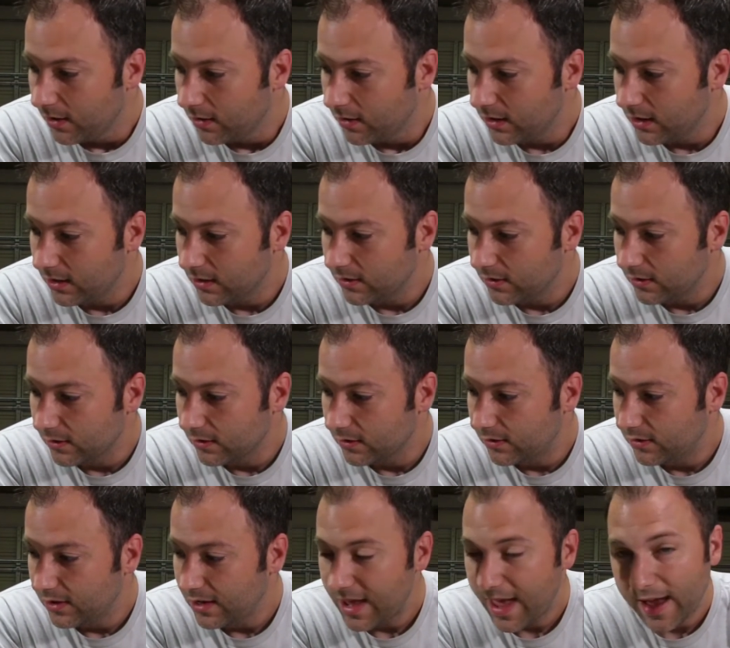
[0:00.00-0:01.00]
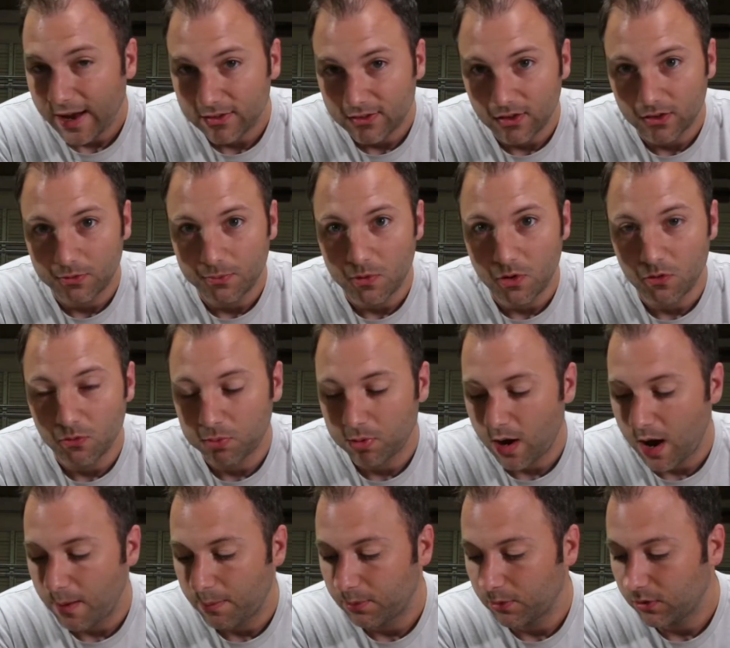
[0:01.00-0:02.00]
the Z-axis moved
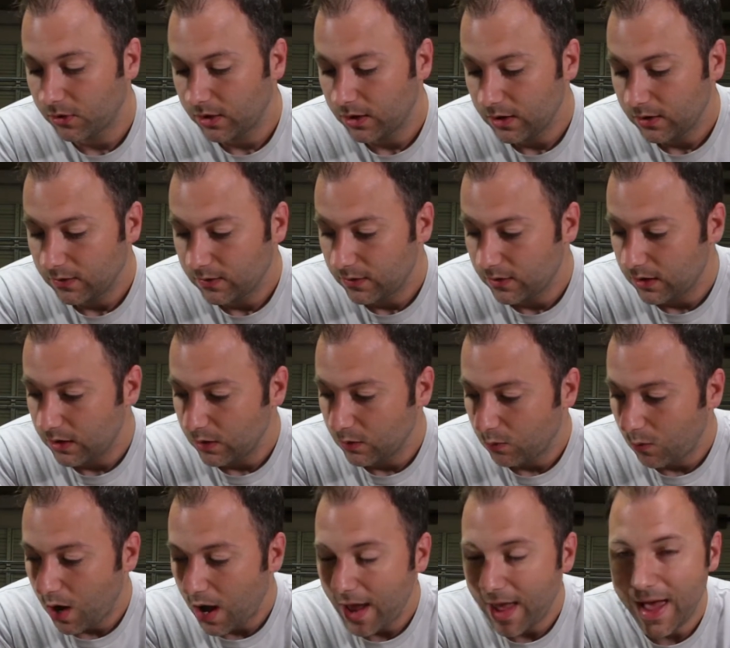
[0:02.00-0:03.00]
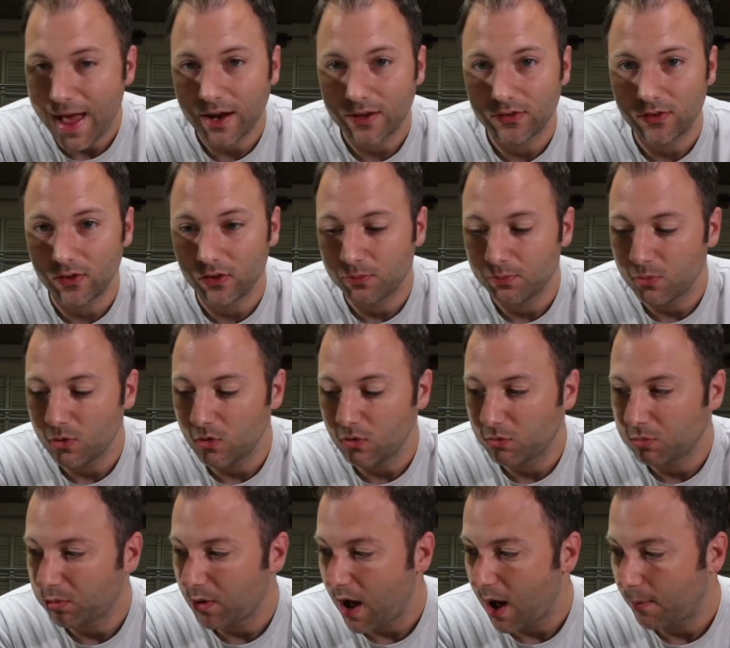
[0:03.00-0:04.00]
properly, the Y-axis
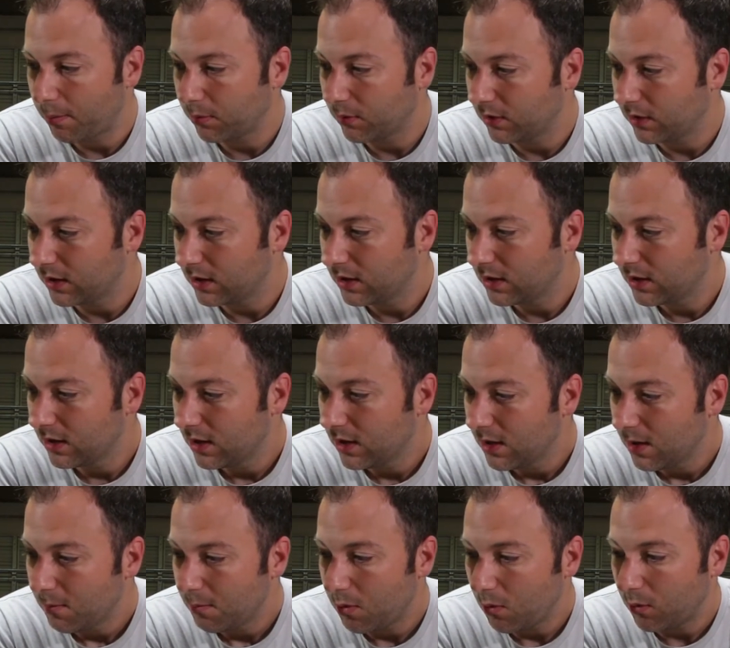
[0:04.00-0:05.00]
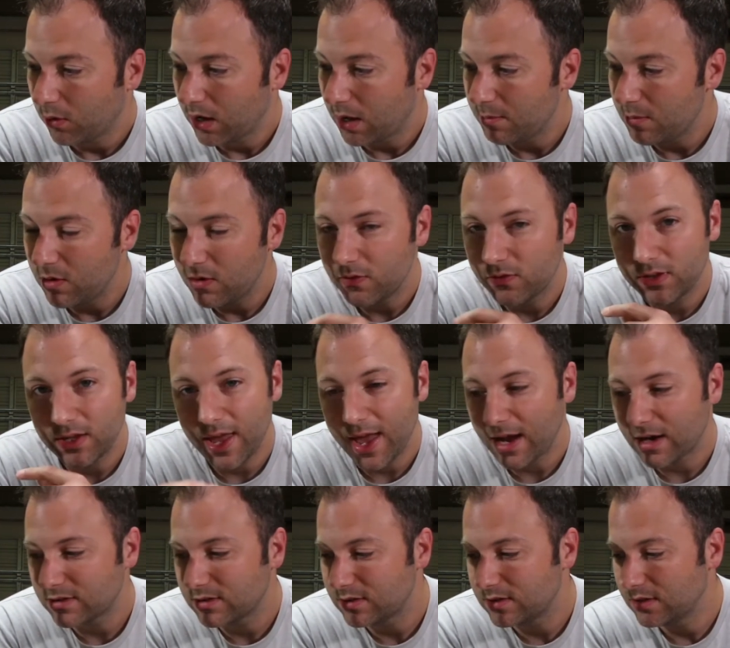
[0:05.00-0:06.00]
moved properly, but when I moved the
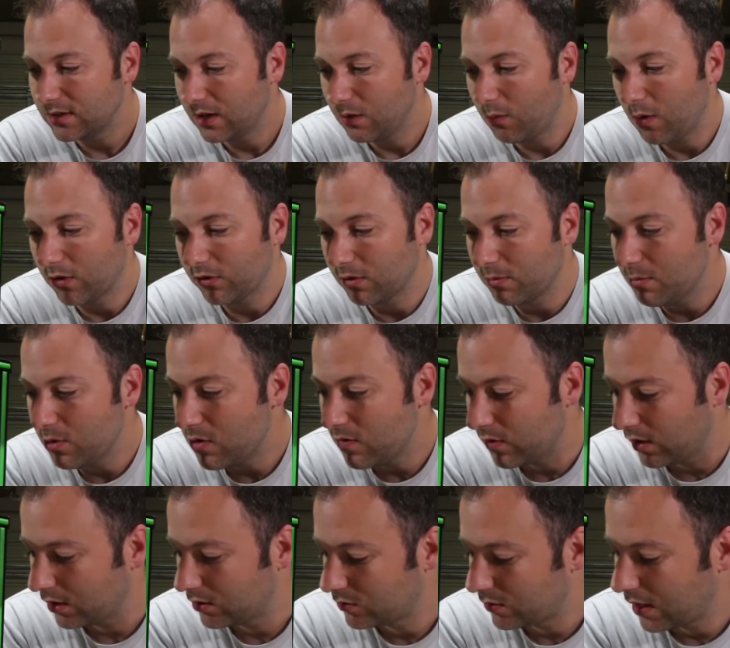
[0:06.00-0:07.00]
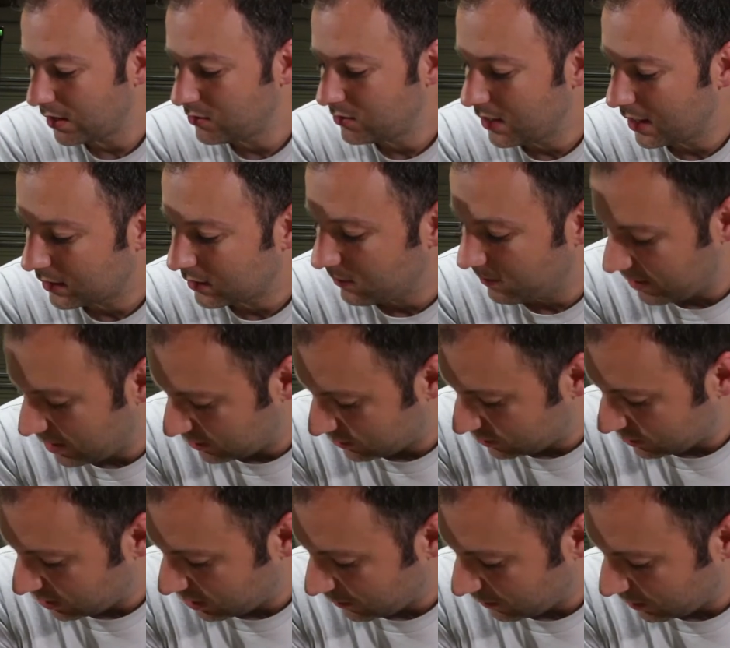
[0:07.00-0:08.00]
X, it wasn't moving, so I checked to make
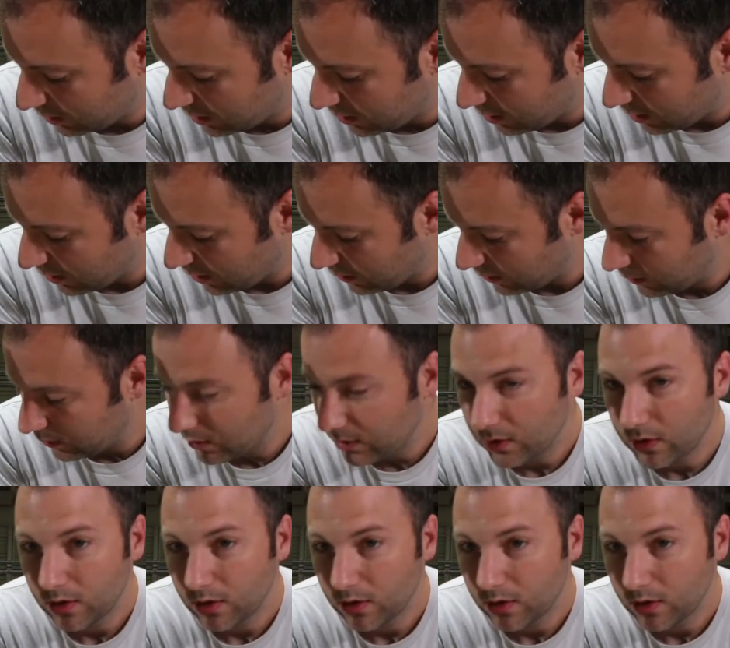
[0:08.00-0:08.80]
sure there were no